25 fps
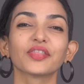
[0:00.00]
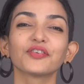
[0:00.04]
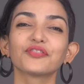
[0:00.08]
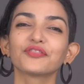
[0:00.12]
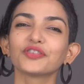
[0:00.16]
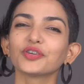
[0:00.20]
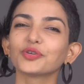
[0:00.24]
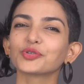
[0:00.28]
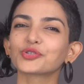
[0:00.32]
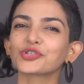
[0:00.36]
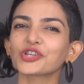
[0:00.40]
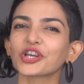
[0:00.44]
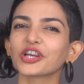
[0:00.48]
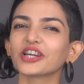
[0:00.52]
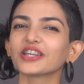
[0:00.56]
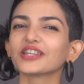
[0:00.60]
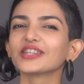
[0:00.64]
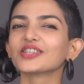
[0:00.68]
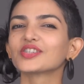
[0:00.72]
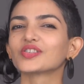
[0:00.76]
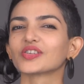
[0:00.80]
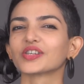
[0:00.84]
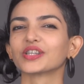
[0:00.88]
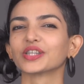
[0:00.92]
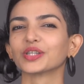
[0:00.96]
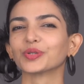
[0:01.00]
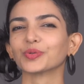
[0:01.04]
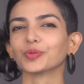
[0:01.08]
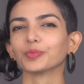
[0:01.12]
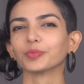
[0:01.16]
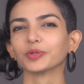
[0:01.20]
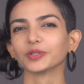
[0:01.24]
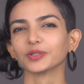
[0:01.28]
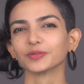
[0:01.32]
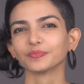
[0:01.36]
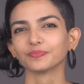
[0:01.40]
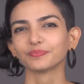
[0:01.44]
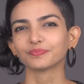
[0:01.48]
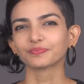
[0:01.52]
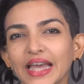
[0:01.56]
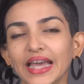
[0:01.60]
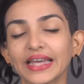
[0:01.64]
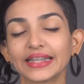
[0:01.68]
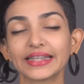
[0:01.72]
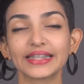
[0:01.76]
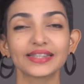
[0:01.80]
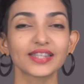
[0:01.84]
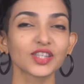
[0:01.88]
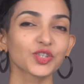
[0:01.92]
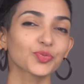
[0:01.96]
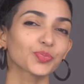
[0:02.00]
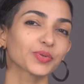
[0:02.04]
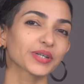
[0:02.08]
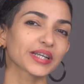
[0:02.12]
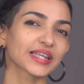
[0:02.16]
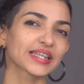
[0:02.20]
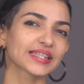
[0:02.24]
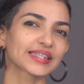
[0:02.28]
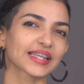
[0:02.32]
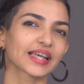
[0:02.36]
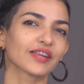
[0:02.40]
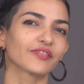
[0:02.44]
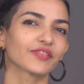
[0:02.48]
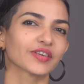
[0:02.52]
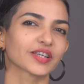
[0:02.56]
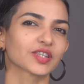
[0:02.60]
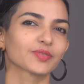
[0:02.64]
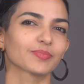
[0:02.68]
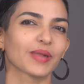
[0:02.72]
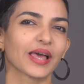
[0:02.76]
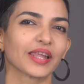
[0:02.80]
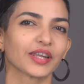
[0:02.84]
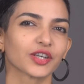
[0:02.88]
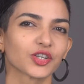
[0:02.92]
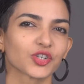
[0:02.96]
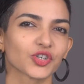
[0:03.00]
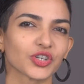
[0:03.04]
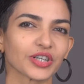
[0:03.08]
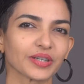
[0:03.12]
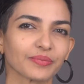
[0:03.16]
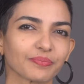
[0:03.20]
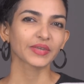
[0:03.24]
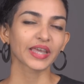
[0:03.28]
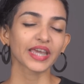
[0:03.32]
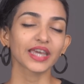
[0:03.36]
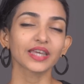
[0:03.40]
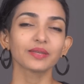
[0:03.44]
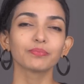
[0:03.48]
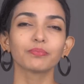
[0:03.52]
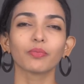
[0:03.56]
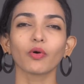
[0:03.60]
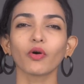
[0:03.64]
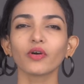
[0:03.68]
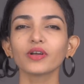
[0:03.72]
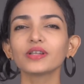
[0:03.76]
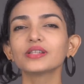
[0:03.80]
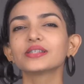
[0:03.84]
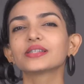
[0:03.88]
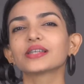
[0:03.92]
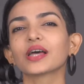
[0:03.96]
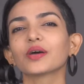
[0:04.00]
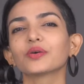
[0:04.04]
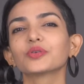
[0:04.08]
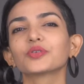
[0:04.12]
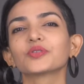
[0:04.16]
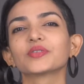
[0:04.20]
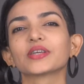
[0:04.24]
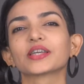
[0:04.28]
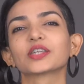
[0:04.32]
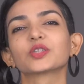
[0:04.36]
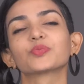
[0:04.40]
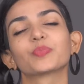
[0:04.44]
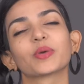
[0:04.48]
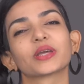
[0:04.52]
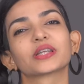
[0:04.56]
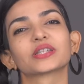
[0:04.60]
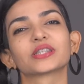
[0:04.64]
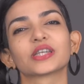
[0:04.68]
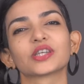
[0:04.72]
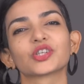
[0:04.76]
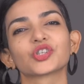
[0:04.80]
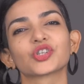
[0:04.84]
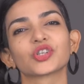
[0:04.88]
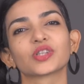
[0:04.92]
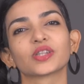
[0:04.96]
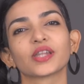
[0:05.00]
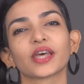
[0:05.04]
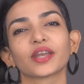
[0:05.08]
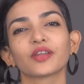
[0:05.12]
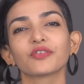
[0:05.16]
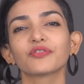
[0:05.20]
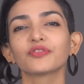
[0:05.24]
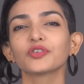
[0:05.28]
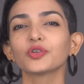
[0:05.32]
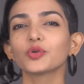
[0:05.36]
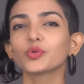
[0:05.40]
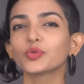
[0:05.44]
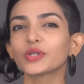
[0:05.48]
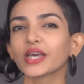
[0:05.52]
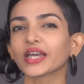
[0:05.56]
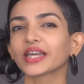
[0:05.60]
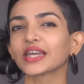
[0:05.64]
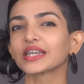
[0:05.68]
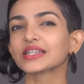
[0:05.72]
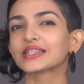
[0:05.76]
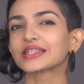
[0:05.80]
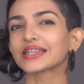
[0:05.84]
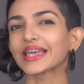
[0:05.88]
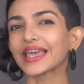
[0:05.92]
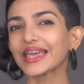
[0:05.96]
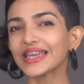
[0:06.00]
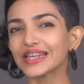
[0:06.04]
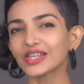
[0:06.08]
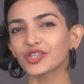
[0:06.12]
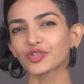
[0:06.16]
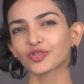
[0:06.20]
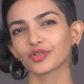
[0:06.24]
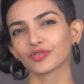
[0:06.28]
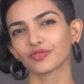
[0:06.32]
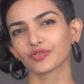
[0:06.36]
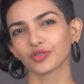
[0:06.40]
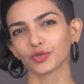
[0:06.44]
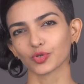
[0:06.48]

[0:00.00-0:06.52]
The future is renewable. This is pretty self-explanatory. It boils down to the expectation that a few decades into the